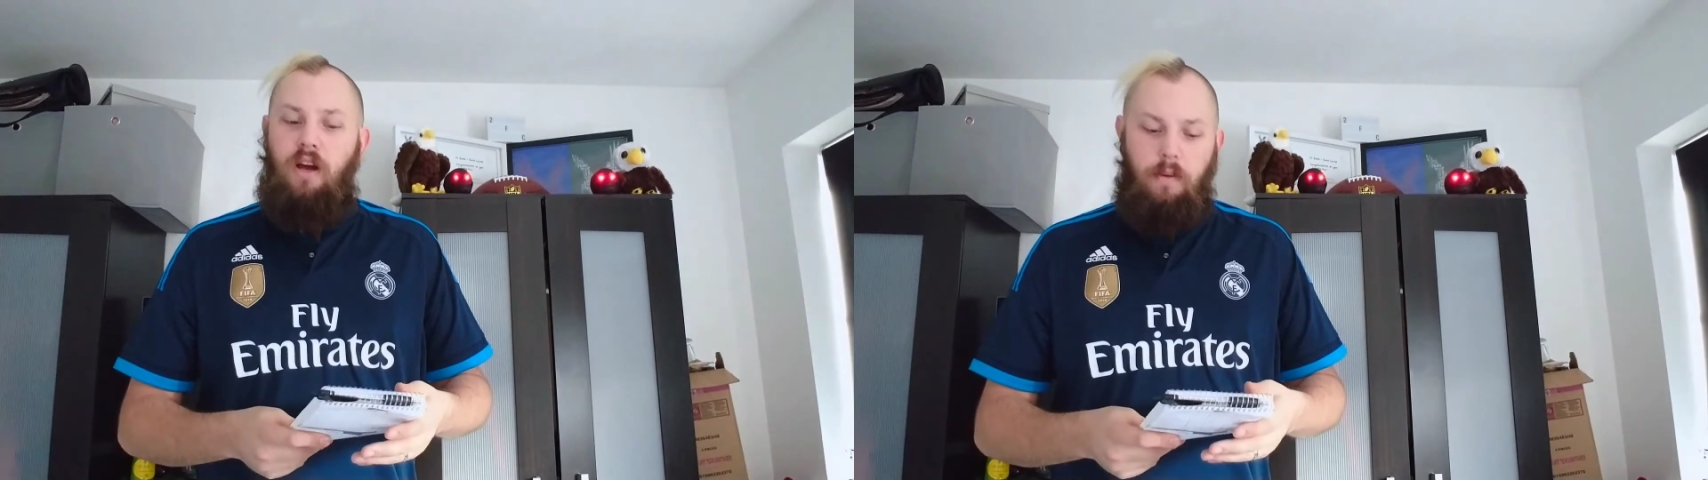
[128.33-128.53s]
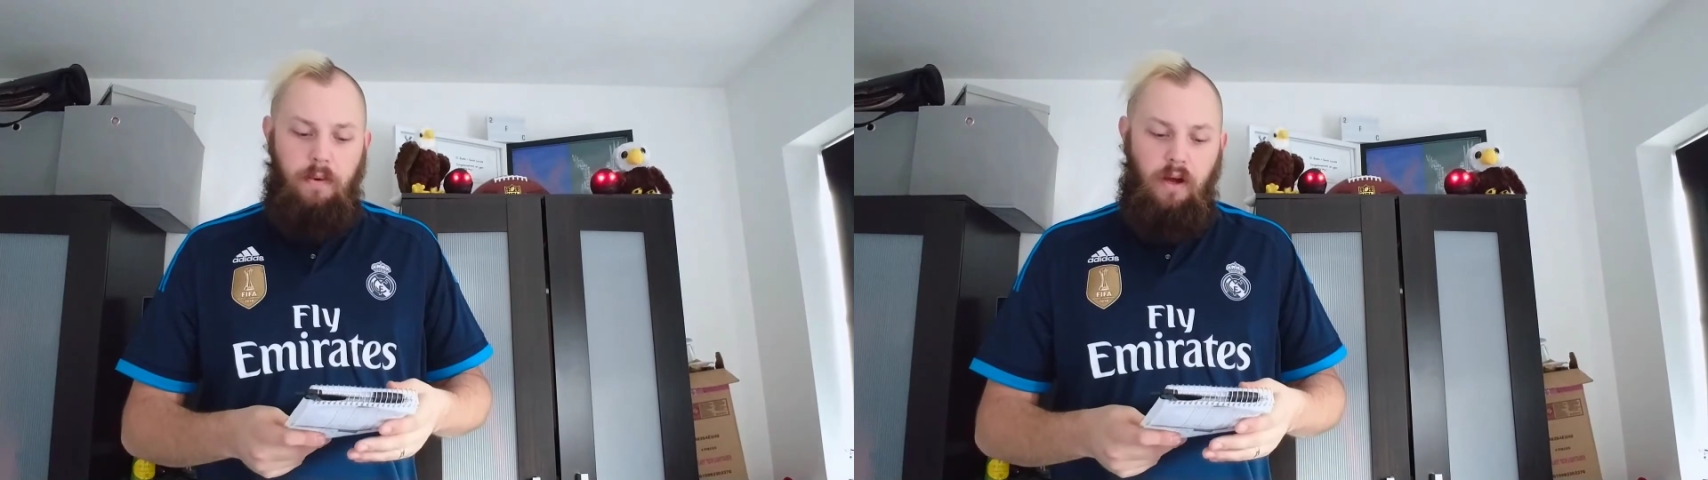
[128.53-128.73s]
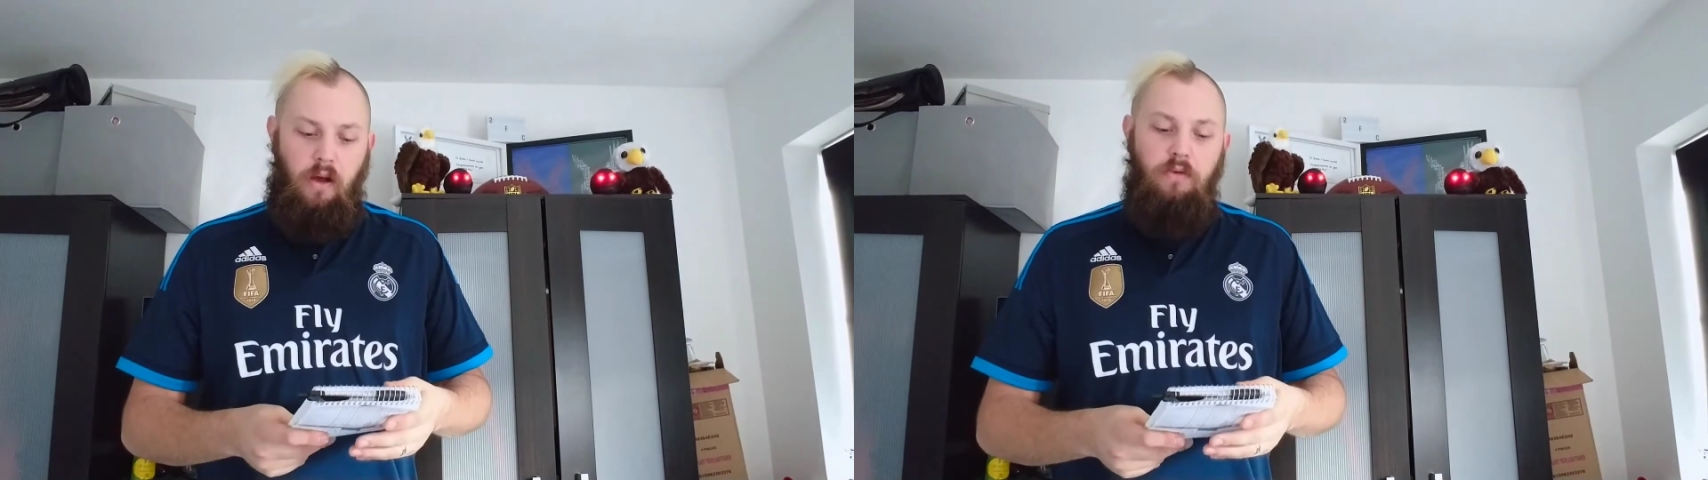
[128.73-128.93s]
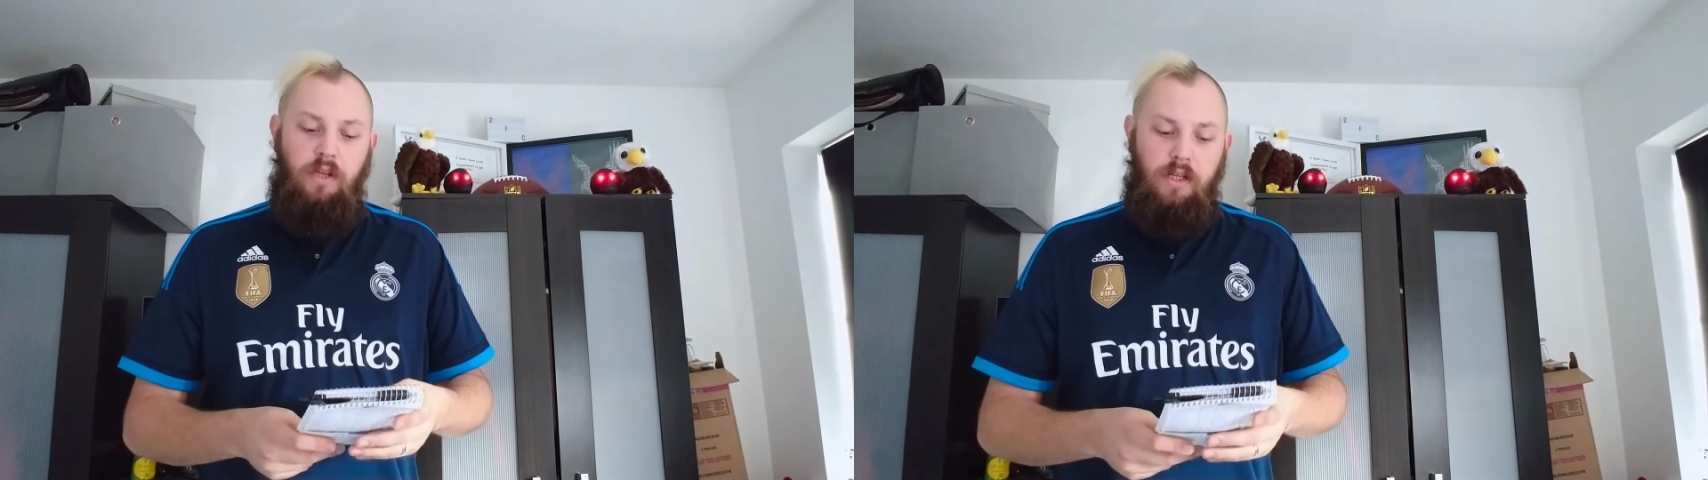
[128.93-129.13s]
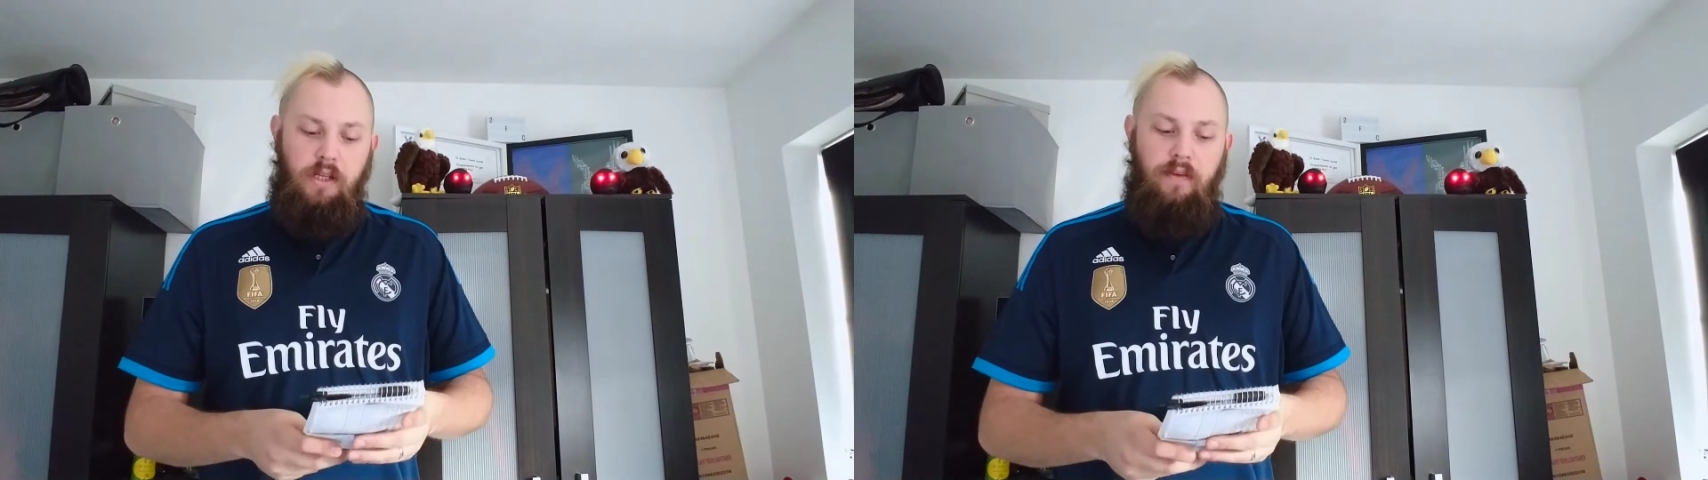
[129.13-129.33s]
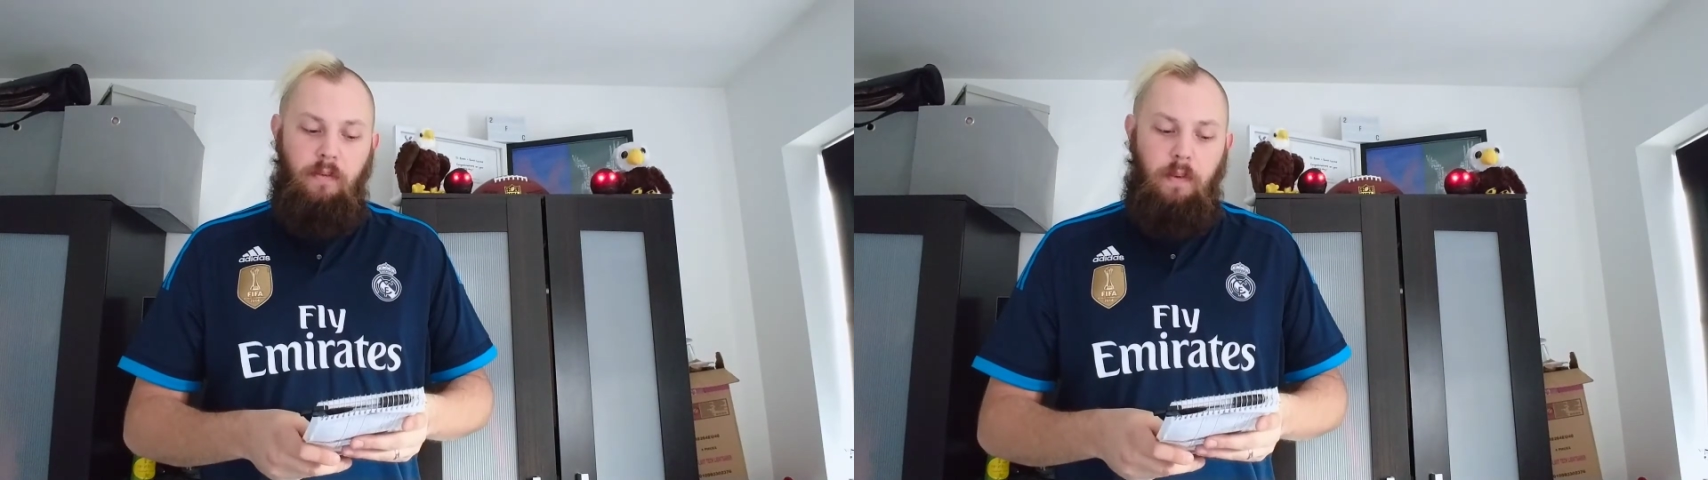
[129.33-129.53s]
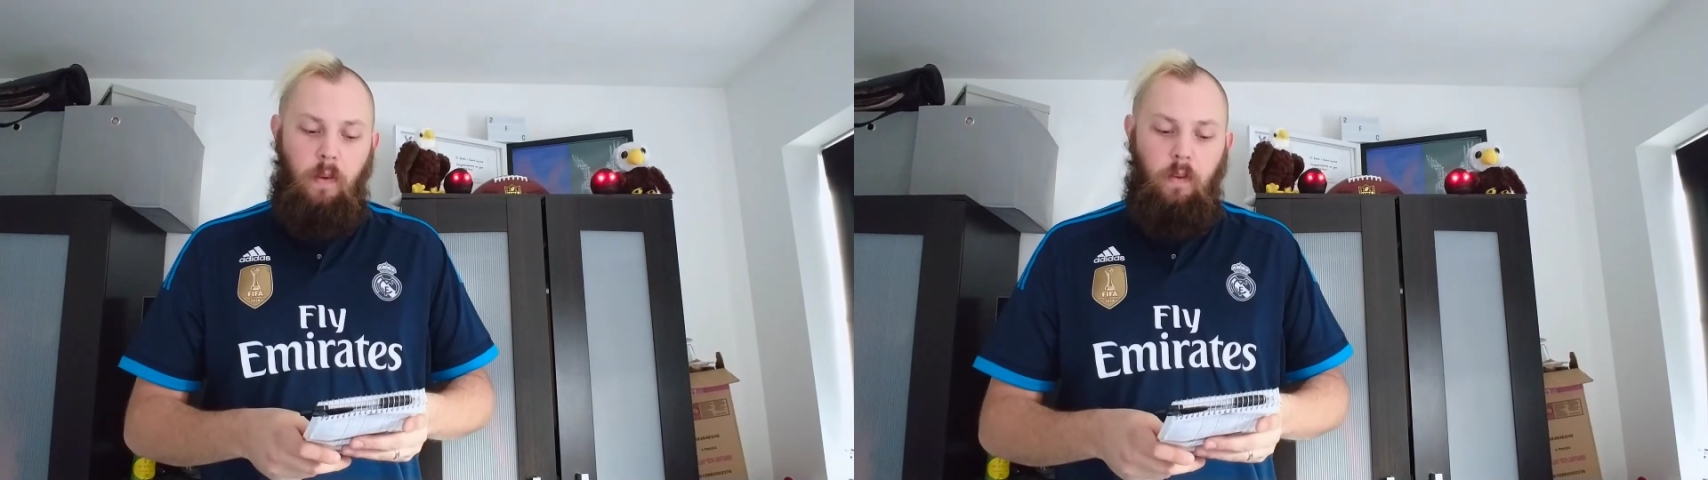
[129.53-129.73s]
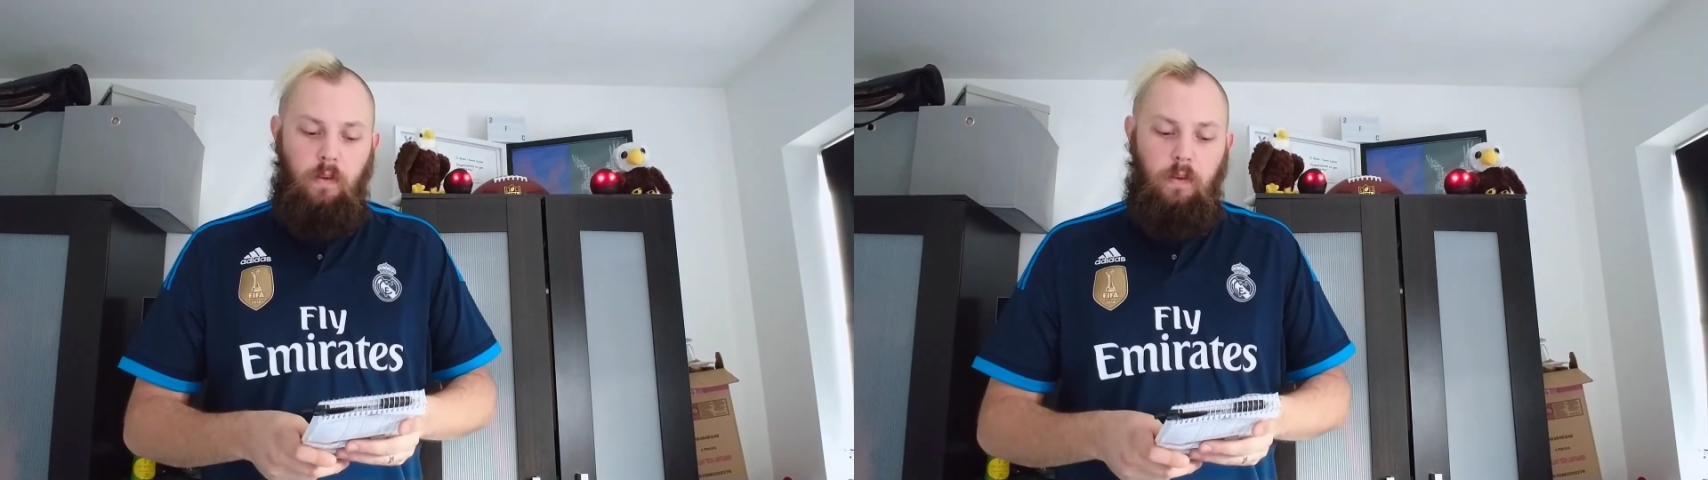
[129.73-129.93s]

couple of goals against Liverpool,